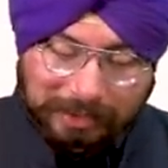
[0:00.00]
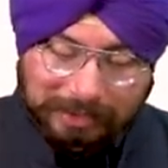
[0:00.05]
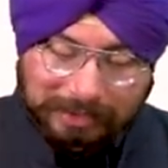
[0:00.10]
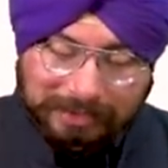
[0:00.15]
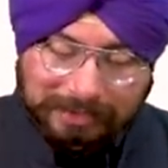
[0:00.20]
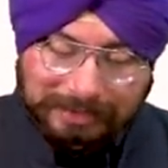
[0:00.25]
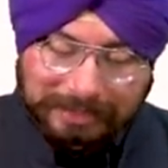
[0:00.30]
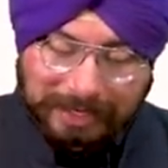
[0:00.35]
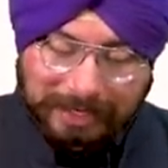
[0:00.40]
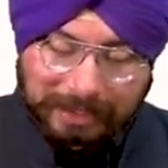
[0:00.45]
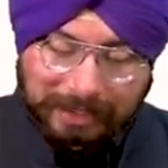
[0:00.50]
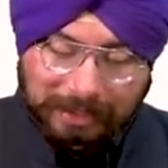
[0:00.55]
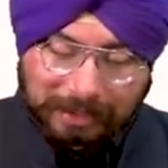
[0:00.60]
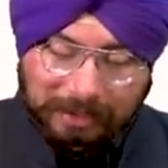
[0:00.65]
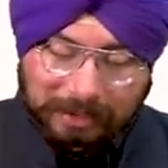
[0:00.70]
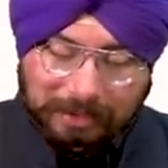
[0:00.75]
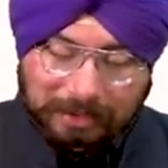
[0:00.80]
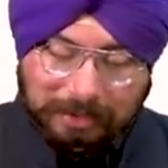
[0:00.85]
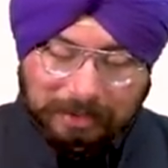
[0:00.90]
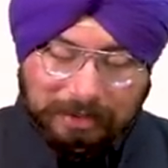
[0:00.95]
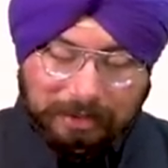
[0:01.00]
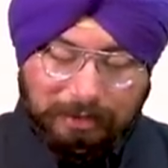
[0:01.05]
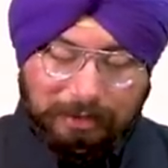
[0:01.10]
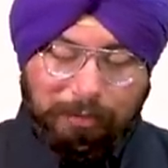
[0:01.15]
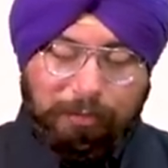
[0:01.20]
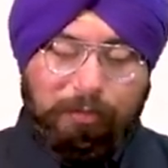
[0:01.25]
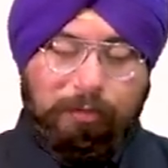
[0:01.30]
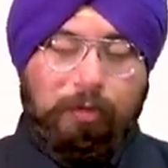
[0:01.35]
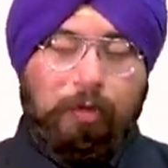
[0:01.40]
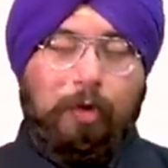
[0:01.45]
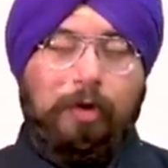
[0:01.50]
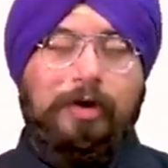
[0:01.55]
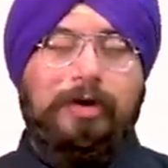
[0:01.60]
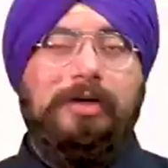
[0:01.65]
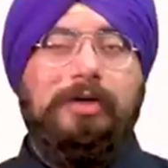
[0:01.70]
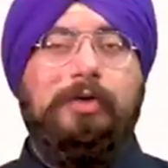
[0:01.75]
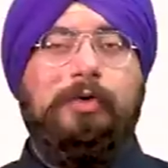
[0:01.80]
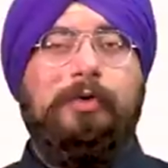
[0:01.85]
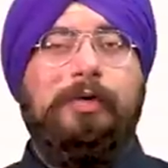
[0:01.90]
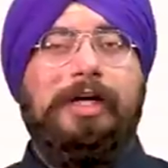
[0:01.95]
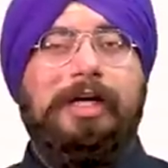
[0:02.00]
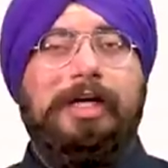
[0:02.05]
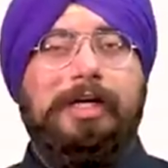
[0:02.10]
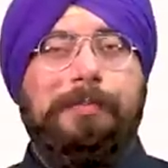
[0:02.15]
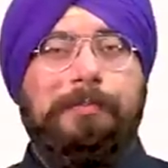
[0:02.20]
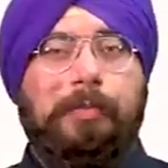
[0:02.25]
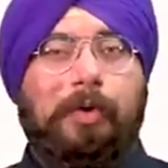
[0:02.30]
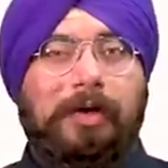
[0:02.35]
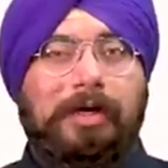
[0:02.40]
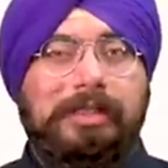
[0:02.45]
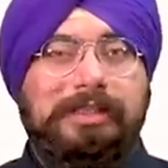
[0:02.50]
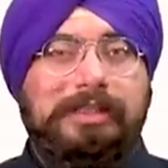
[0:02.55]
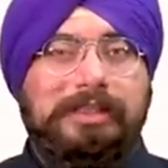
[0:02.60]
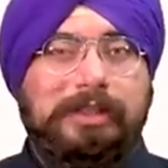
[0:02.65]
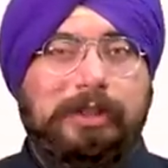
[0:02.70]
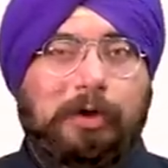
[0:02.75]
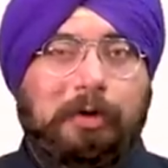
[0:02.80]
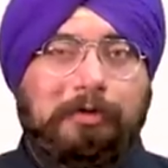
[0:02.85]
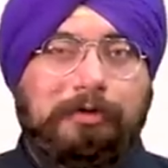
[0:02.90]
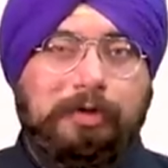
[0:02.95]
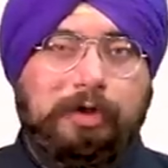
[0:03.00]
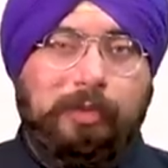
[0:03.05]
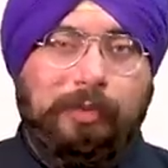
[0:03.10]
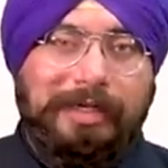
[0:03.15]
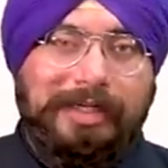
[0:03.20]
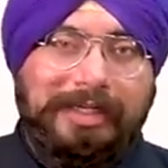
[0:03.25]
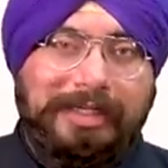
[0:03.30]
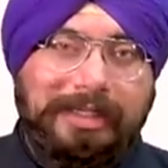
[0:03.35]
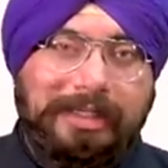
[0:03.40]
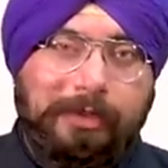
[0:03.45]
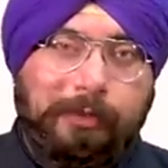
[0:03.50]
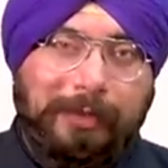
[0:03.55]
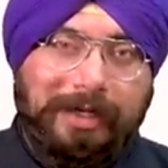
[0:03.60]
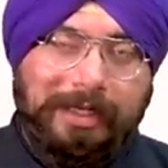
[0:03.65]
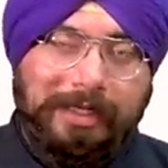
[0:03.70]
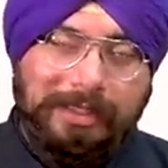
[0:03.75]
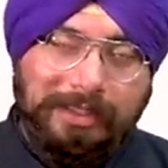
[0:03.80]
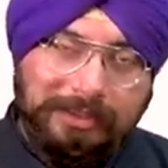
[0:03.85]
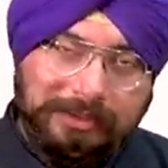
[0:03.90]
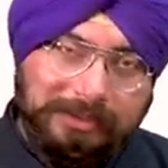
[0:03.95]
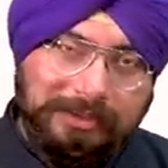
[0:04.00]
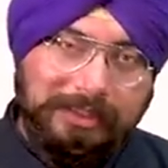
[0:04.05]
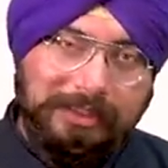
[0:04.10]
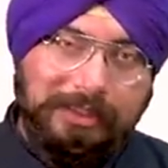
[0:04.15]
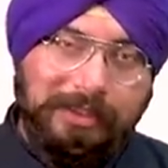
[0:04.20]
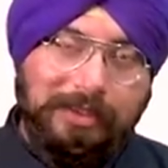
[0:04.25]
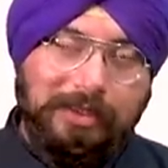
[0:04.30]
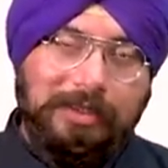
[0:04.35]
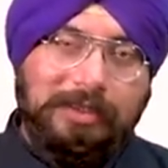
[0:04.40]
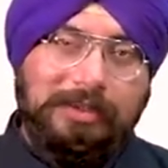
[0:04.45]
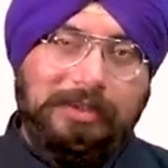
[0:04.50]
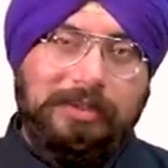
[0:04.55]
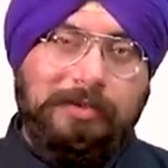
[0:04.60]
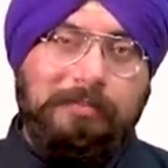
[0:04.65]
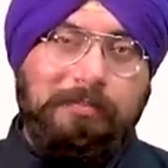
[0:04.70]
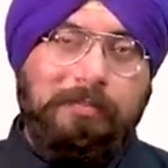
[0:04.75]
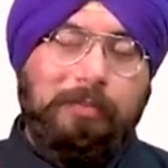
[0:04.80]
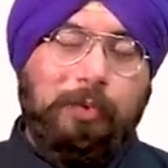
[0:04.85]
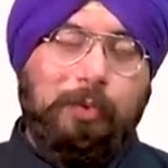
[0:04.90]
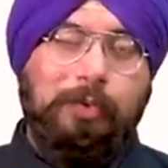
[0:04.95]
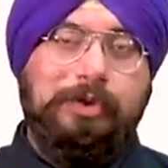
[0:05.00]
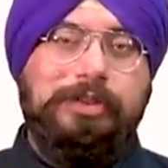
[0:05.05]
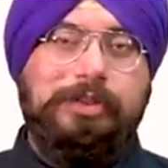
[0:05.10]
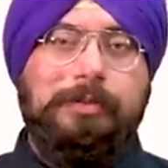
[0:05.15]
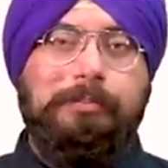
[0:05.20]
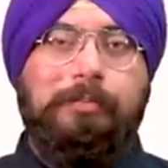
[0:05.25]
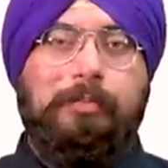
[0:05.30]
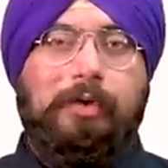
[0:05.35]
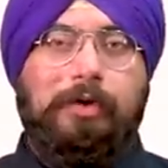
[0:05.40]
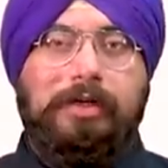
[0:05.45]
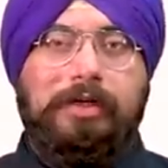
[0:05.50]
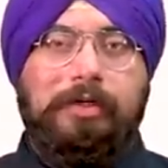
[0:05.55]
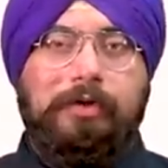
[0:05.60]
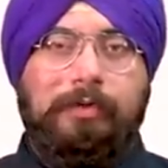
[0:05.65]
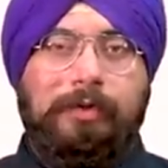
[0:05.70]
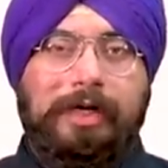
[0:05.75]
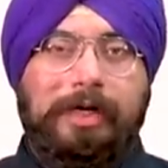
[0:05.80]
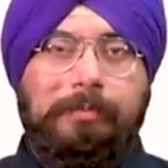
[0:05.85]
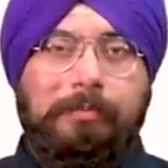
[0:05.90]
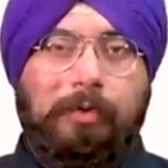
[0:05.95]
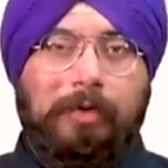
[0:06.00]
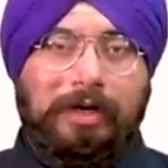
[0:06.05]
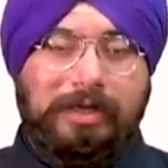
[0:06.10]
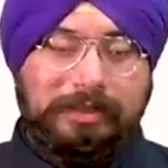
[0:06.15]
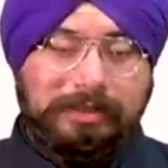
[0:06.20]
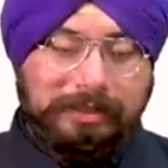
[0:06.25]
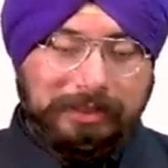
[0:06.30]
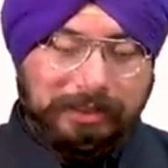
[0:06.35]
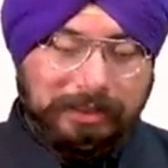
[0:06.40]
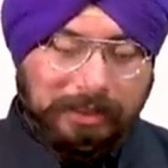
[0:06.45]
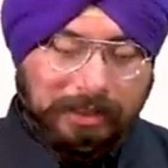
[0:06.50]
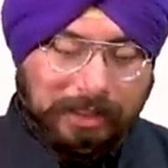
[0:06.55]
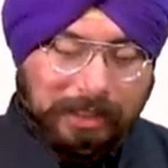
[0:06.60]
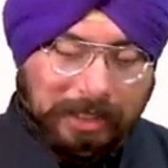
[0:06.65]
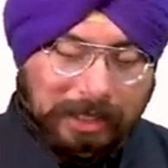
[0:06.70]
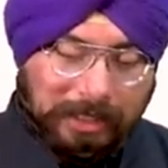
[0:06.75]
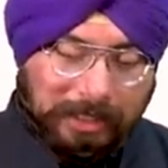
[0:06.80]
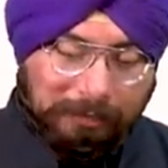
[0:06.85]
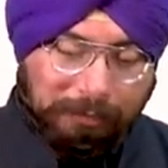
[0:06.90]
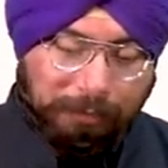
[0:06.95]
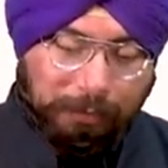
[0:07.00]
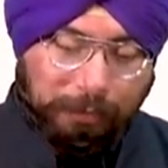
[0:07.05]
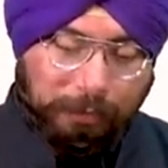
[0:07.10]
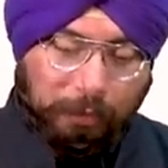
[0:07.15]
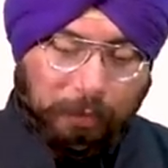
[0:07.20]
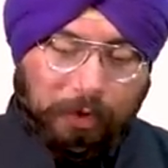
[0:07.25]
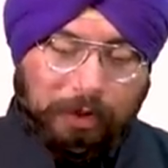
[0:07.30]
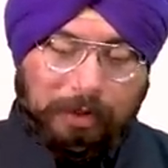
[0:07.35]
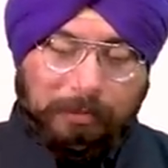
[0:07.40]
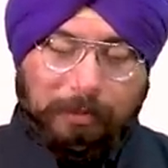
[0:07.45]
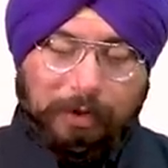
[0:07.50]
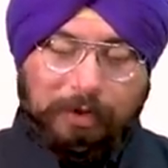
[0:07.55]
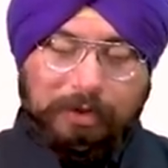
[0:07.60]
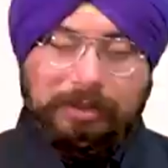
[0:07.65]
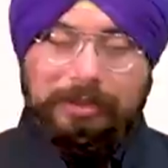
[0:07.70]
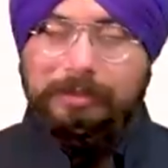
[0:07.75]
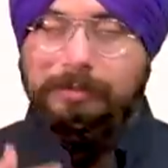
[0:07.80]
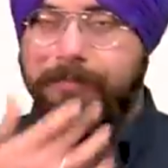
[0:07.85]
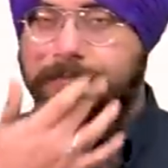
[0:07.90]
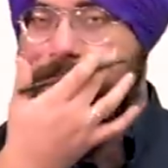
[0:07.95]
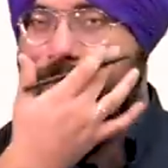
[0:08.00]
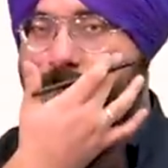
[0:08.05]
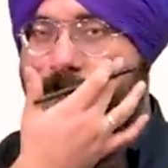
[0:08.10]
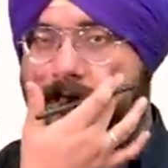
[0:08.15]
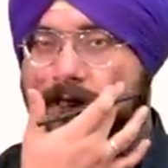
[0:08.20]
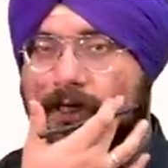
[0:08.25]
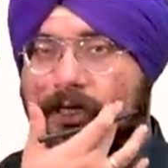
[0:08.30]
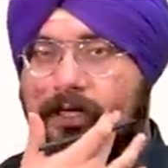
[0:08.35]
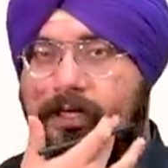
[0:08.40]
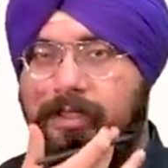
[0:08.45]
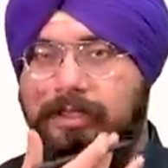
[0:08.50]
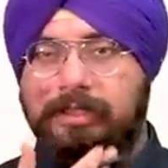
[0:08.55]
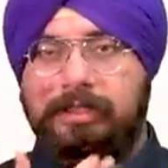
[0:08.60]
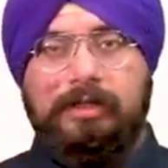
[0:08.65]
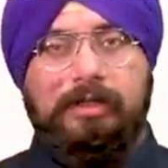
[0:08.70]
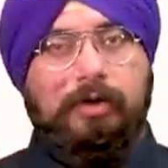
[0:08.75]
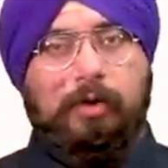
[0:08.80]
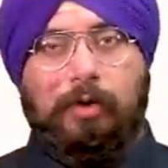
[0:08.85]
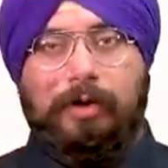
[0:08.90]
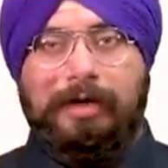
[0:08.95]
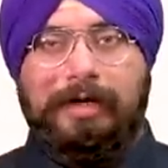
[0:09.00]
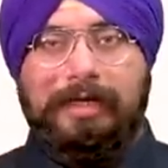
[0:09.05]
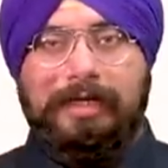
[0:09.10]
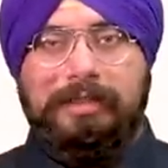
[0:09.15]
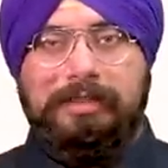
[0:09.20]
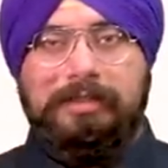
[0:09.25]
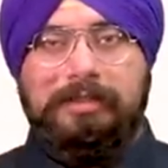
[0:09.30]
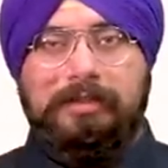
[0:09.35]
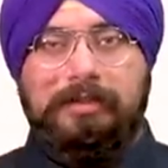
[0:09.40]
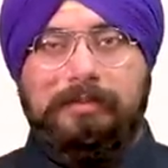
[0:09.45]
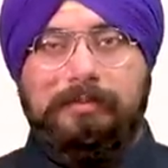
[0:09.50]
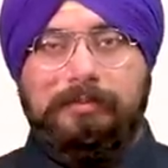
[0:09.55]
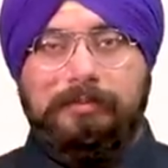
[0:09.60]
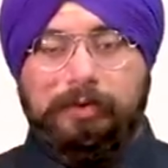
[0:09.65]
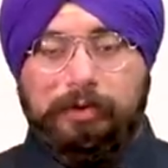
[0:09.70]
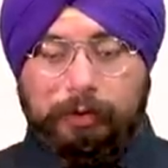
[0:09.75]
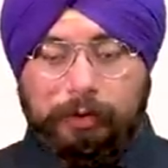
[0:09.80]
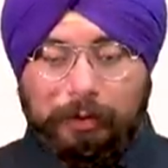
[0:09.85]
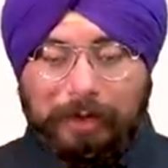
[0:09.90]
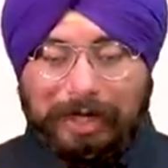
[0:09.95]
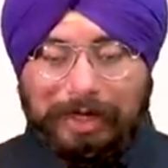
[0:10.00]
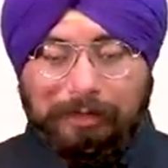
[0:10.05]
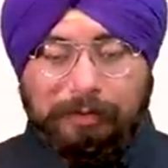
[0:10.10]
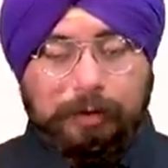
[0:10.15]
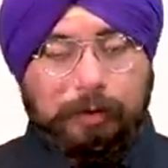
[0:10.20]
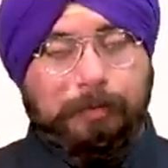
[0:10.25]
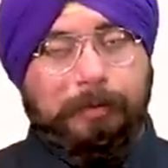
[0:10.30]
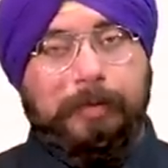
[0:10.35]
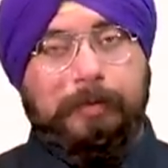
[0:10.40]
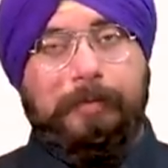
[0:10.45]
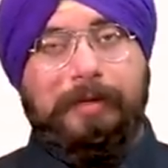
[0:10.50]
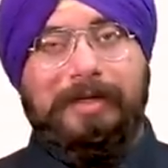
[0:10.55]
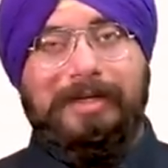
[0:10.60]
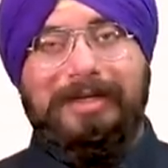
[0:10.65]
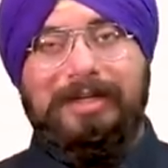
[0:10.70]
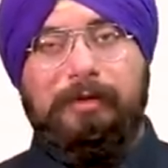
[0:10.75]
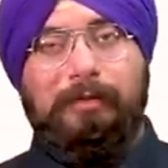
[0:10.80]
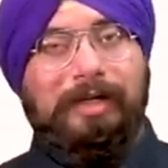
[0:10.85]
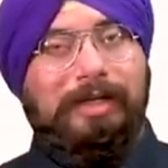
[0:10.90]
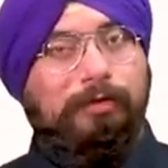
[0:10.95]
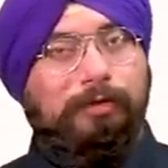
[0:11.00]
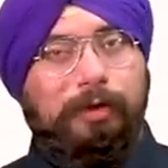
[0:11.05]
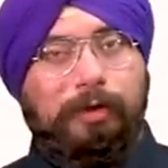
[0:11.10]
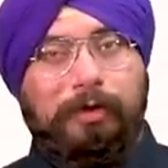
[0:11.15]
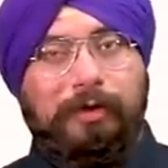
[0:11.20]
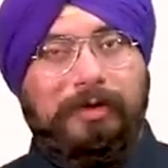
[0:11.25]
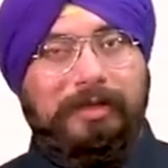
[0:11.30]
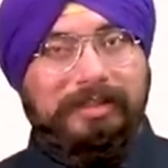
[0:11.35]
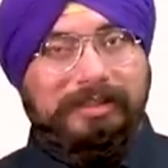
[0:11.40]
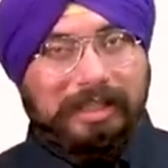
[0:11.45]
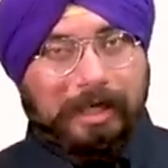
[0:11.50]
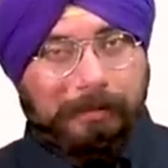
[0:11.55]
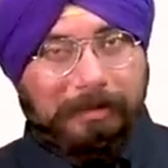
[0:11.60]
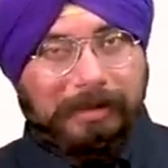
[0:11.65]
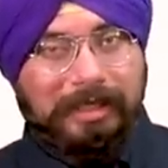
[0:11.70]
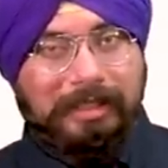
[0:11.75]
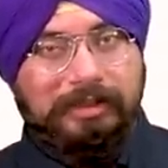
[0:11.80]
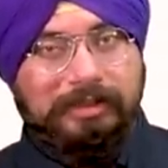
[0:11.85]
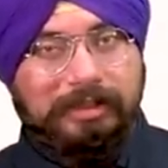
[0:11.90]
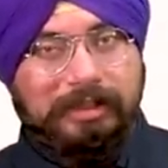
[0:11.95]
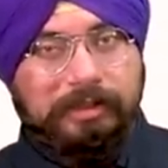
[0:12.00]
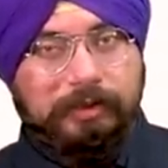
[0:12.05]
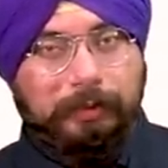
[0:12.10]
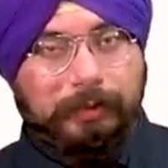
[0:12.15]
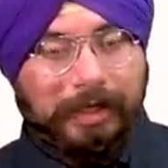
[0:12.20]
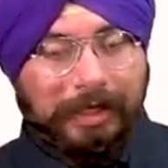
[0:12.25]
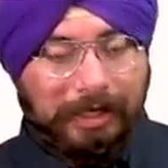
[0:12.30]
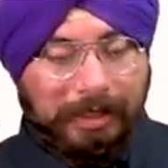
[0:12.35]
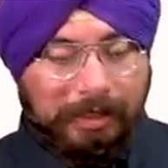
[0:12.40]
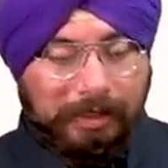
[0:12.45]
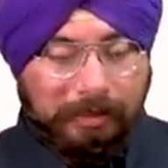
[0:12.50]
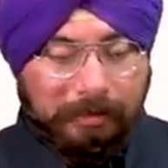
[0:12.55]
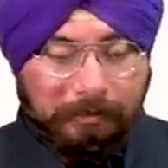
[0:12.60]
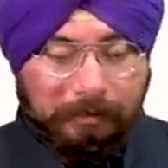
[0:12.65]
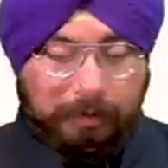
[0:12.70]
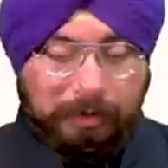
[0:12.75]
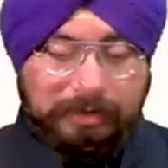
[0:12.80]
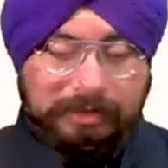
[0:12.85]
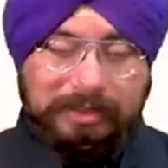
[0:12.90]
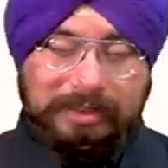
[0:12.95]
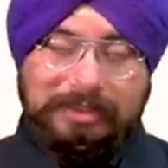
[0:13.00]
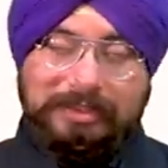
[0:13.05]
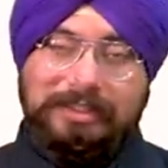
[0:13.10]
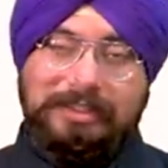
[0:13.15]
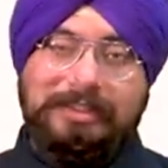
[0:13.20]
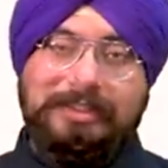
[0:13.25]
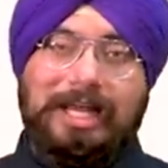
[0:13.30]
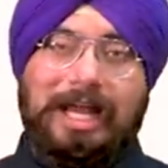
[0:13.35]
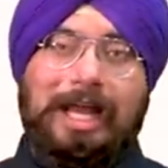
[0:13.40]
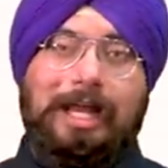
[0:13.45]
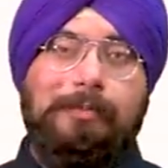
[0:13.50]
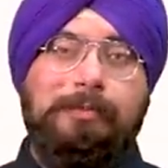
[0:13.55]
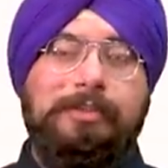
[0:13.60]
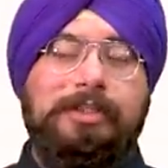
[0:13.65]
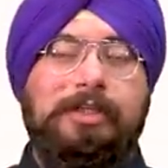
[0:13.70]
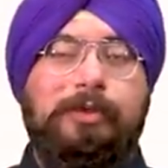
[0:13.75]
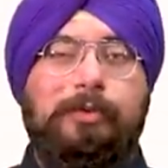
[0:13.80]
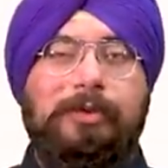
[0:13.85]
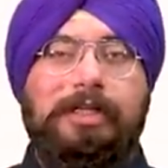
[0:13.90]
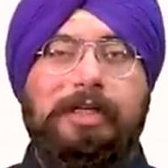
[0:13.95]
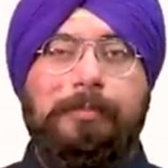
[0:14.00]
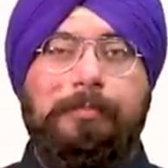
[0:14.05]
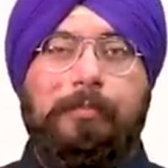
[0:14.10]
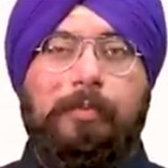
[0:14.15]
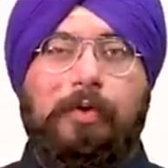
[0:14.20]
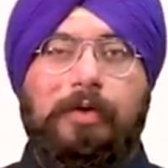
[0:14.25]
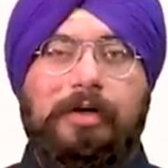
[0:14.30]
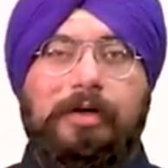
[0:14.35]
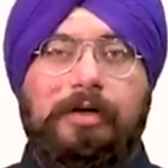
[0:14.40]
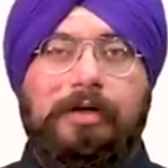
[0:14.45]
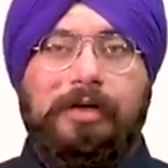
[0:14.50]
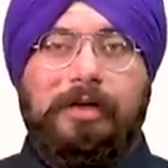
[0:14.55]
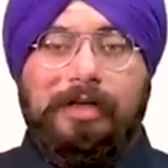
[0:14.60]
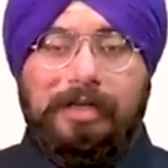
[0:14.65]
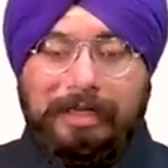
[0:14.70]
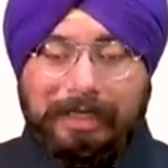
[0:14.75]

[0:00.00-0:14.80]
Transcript: Then the foreign trade policy of 2023, the most important trade policy if you talk about the current context. So you have to prepare it well for your examination as well because this is absolutely important.